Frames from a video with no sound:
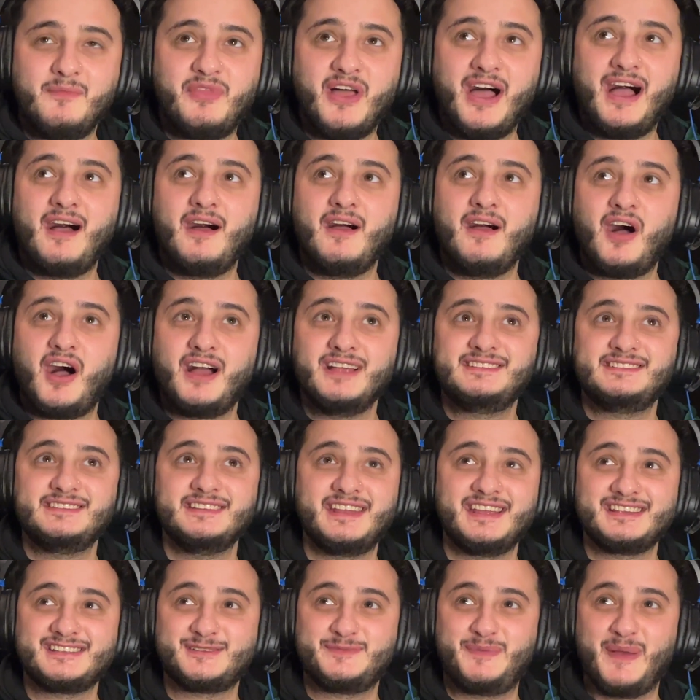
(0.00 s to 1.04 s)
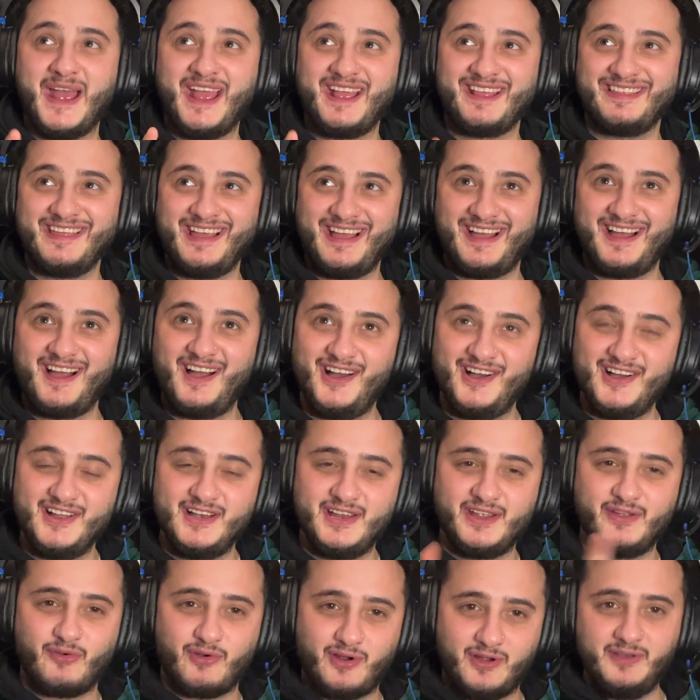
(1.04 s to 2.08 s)
that I did expect that
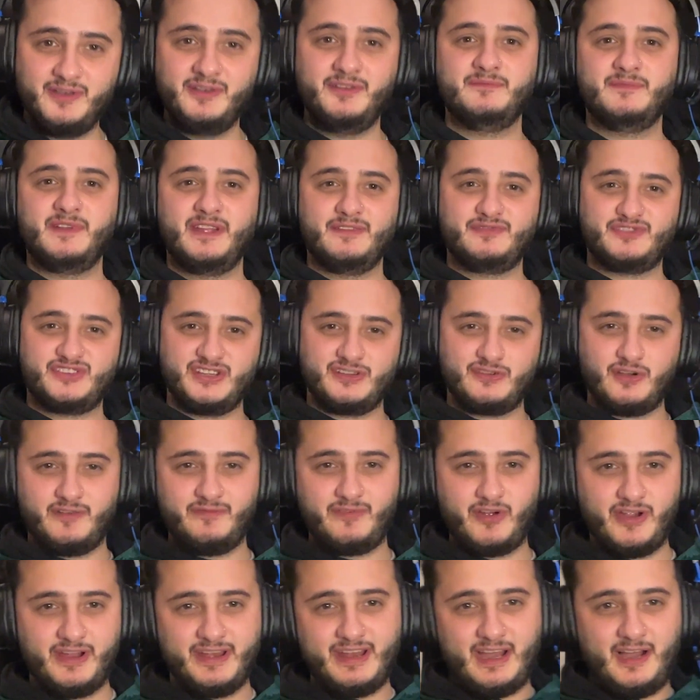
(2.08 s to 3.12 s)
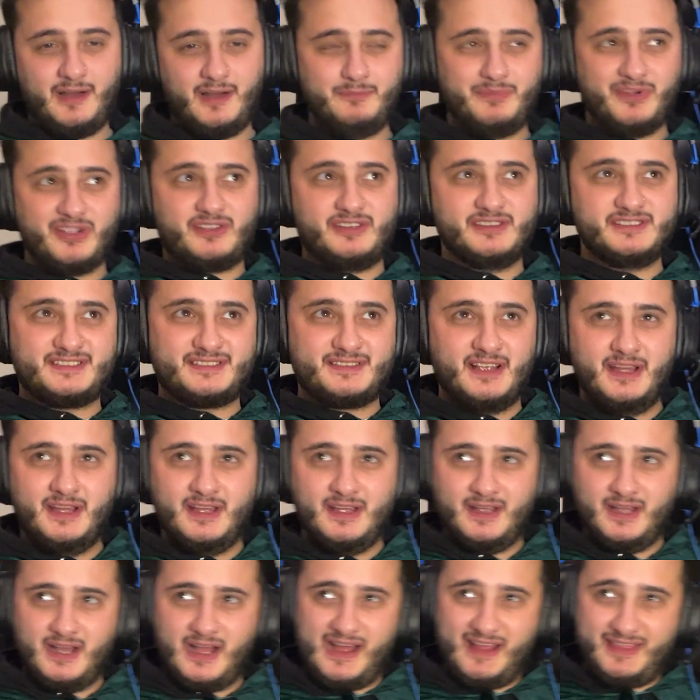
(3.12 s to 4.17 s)
earlier on if she got voted out, because
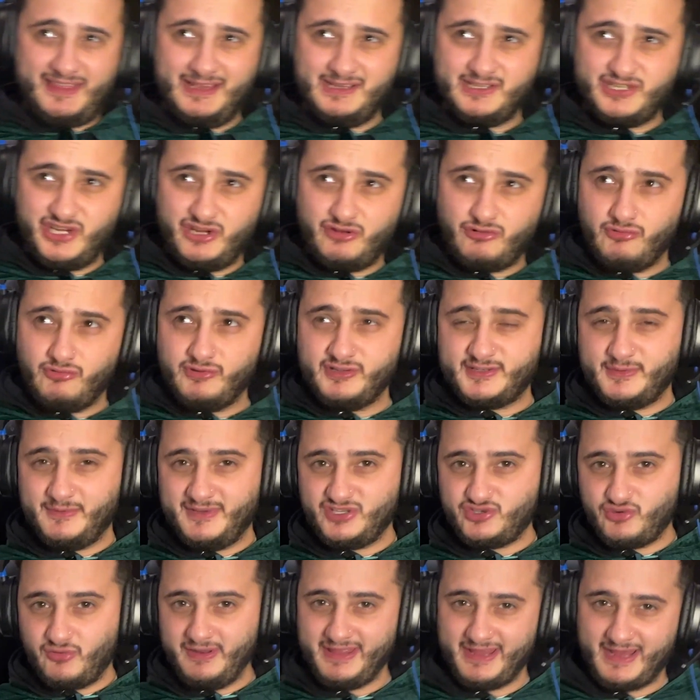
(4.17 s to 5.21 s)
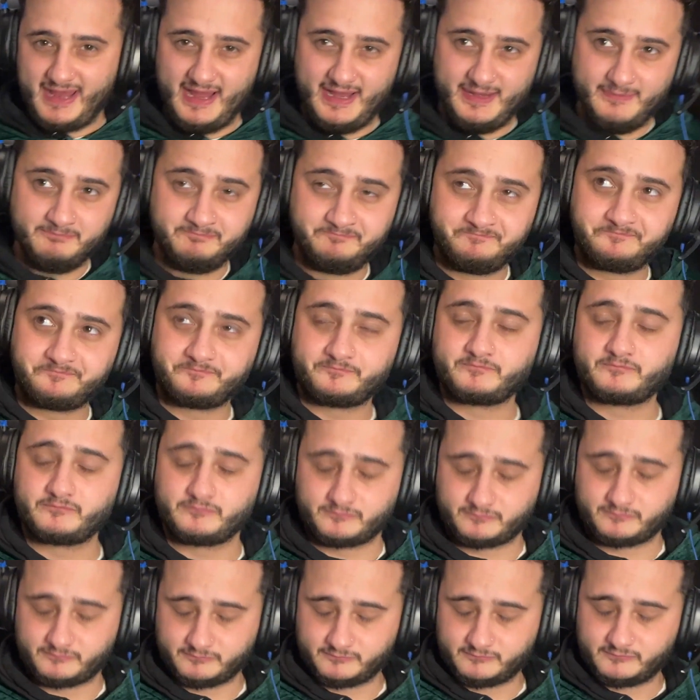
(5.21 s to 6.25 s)
I think she grew to enjoy the game.
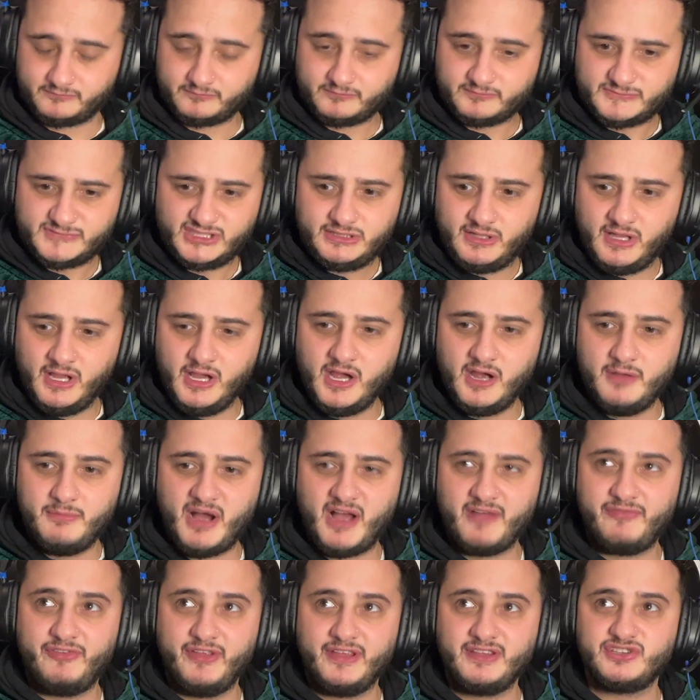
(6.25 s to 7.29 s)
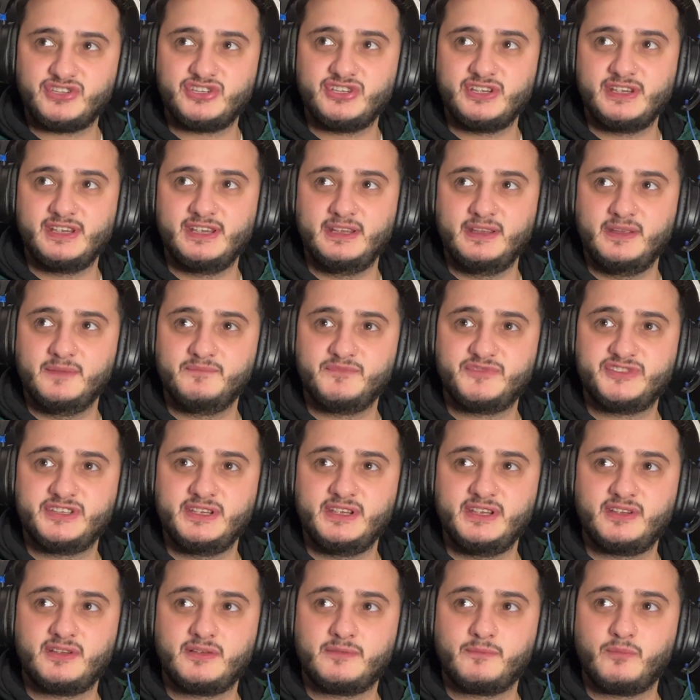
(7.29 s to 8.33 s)
I think
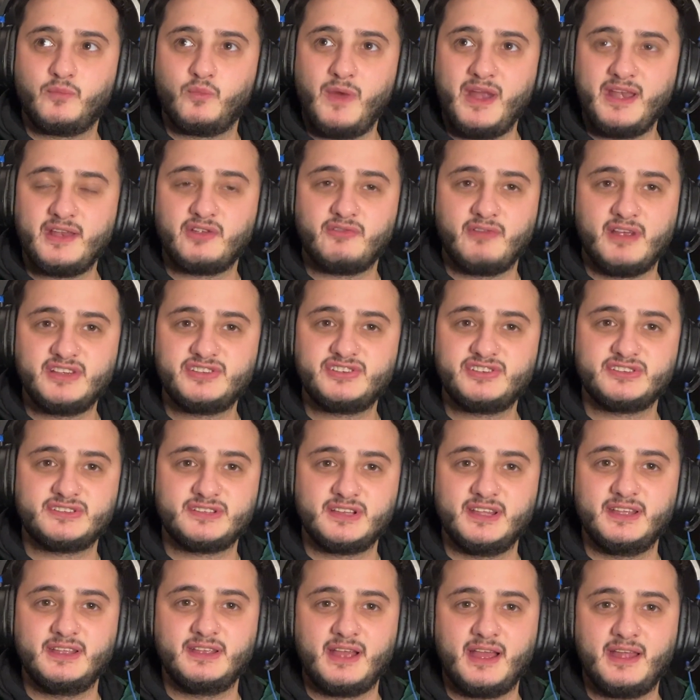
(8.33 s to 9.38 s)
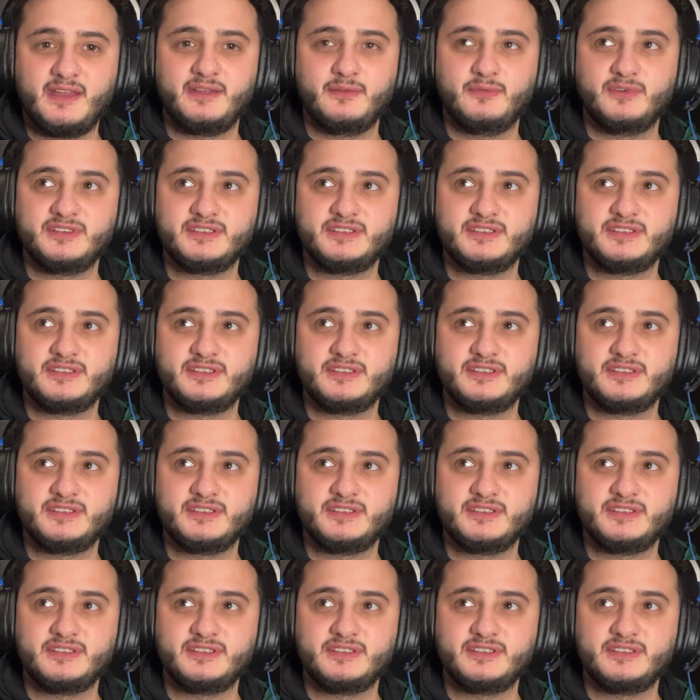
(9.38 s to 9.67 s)
she went graciously, and